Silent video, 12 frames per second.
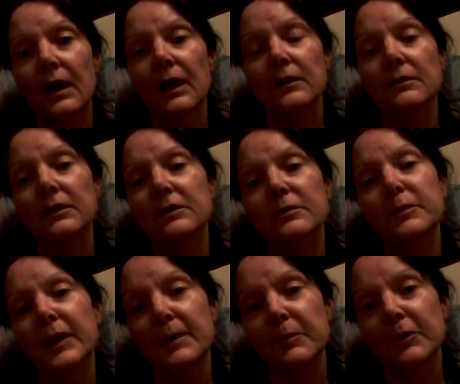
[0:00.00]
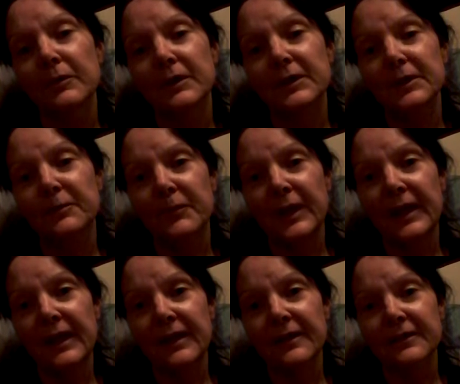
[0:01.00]
A lot of people look at
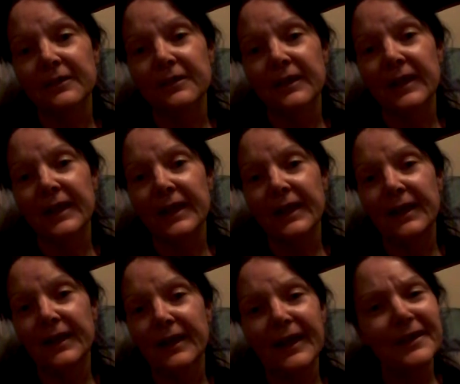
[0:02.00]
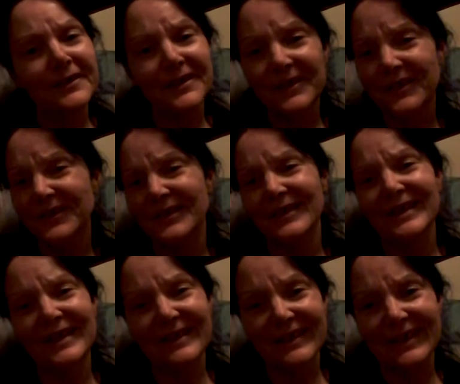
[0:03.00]
me and say, how can you
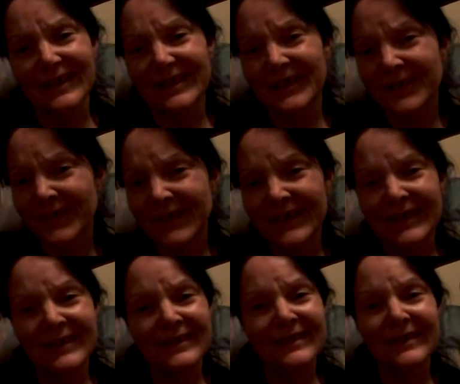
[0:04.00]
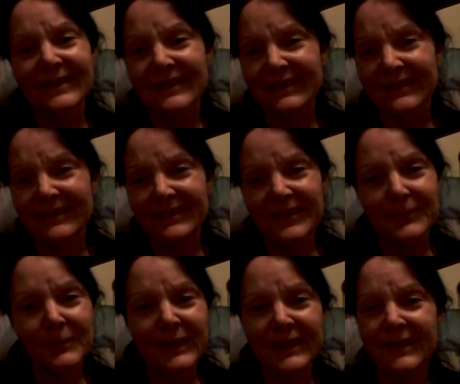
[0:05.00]
say that? You ain't got nothing.
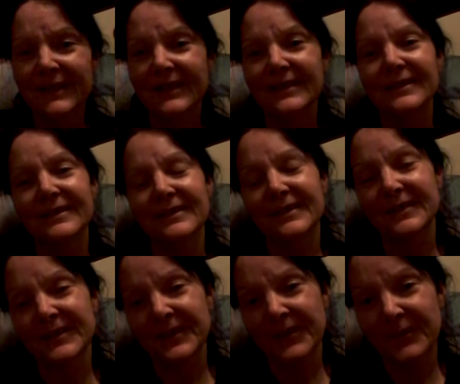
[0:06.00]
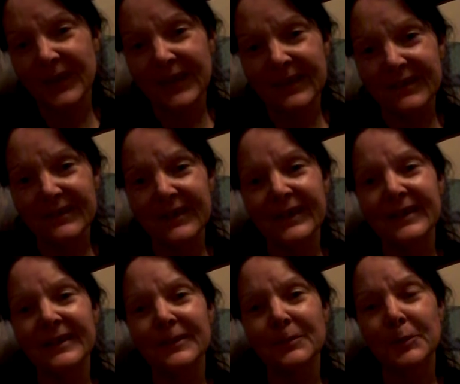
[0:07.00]
You've been cursed and you've had it
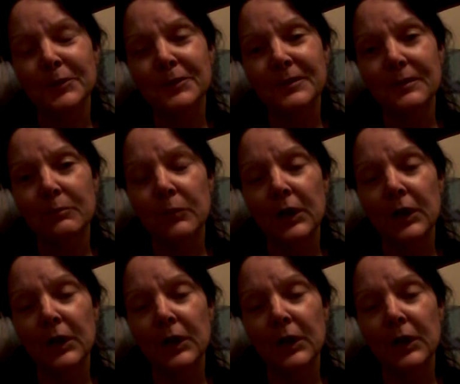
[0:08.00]
terrible.